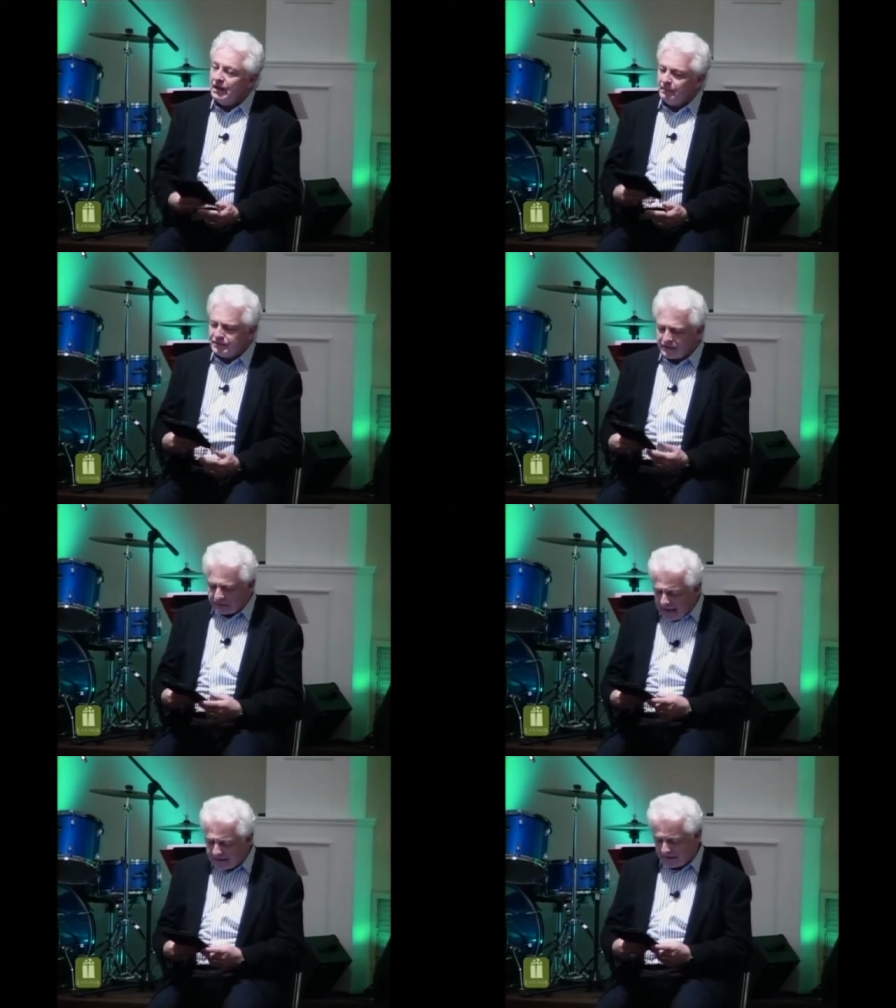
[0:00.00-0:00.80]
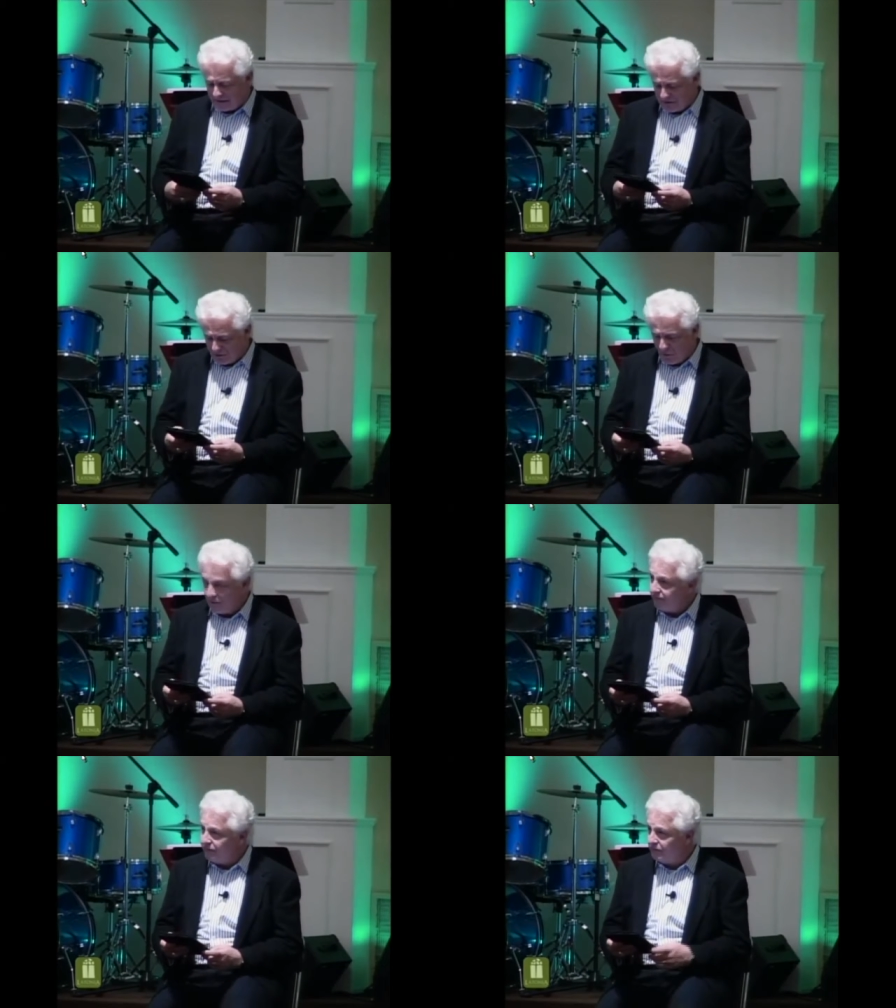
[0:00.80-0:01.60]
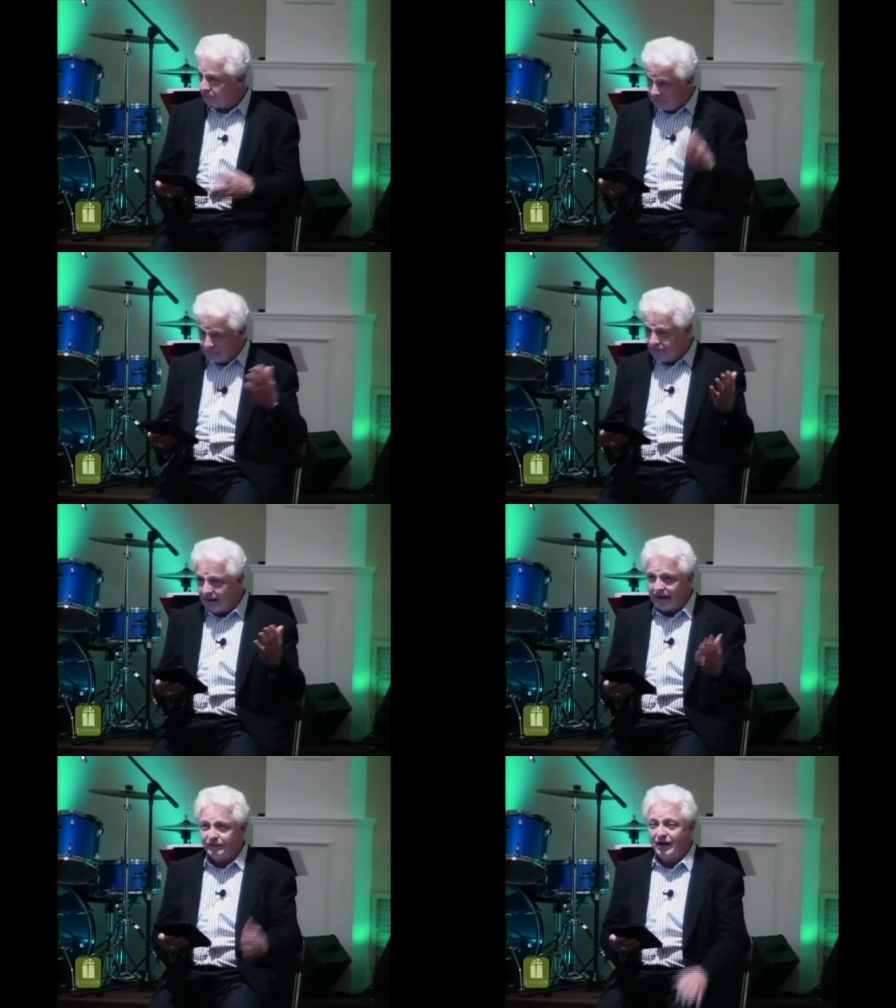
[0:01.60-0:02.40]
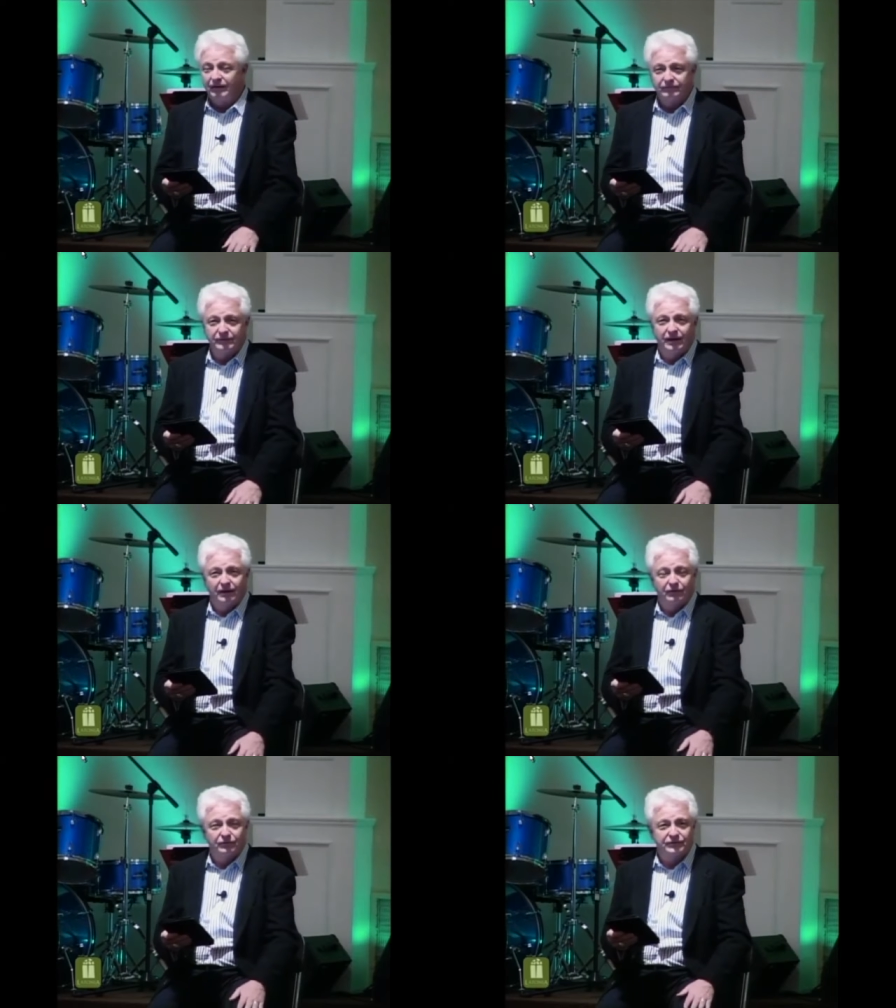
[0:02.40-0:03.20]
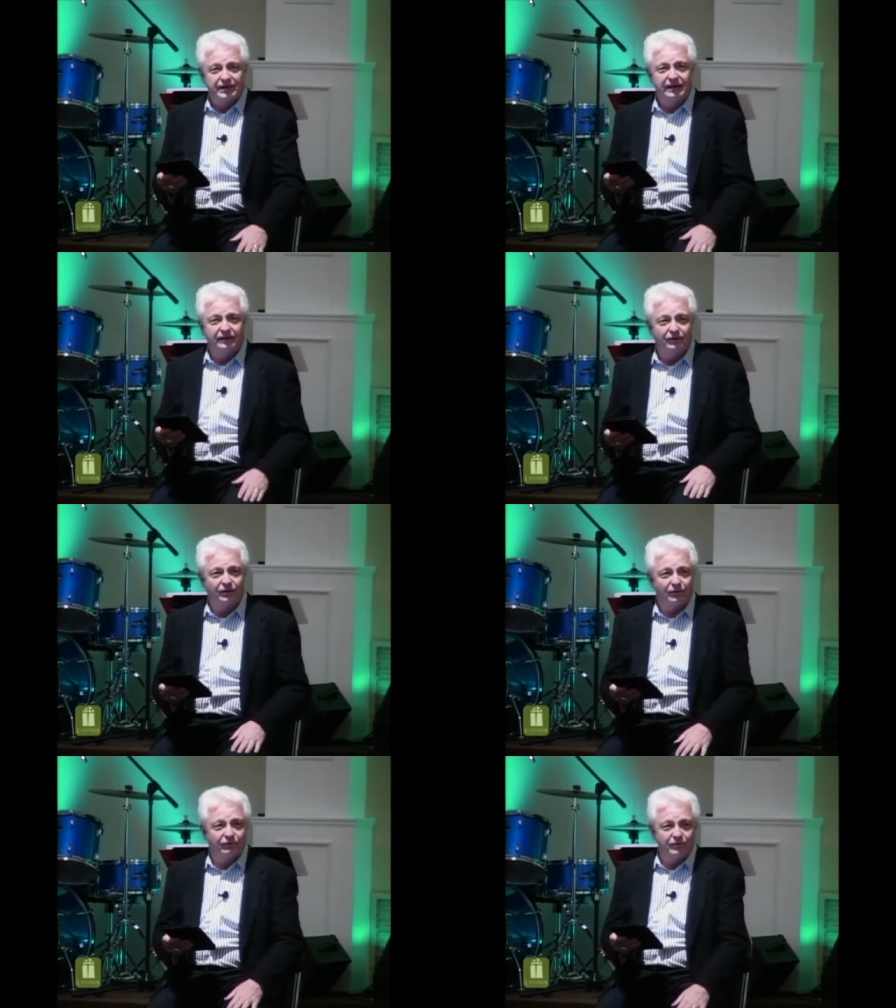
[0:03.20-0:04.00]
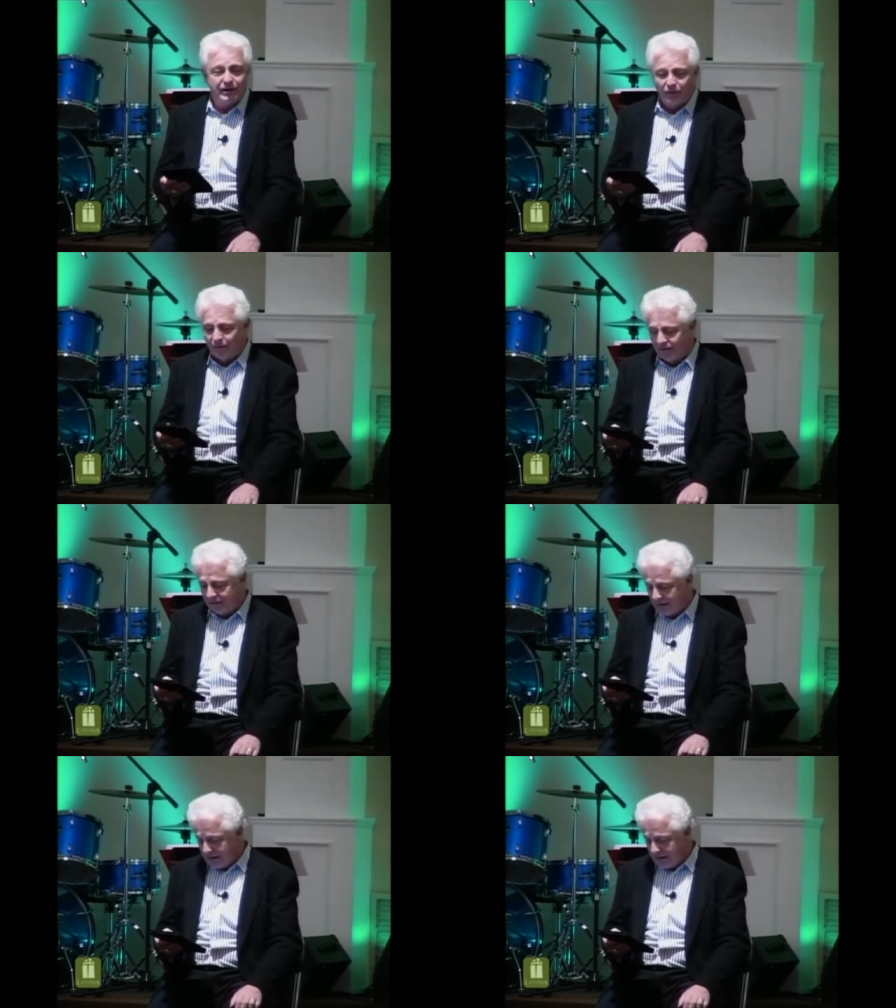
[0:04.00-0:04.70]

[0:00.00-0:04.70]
But it's a classic story. If you have not uh, seen it or familiar with it,